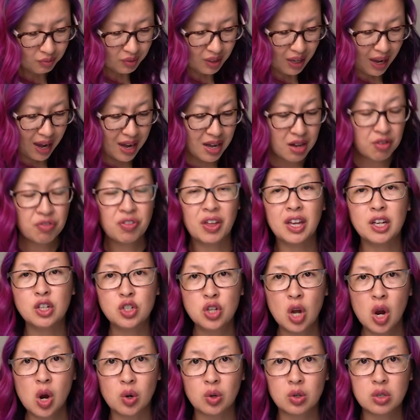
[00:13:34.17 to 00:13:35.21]
And if they
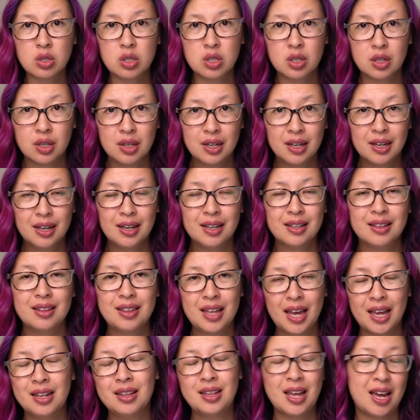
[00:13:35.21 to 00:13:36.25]
don't,
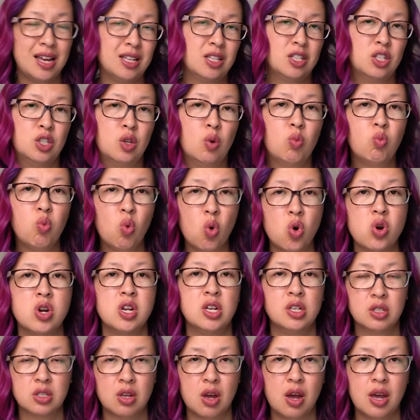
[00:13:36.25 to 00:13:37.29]
then that's the warning
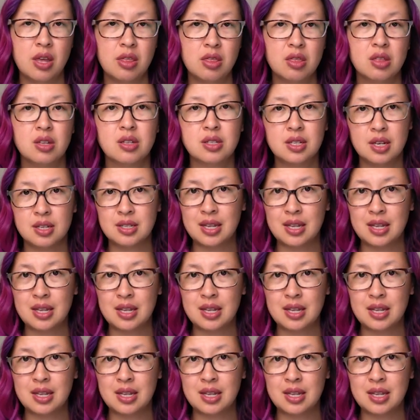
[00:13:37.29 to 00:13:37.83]
sign that says,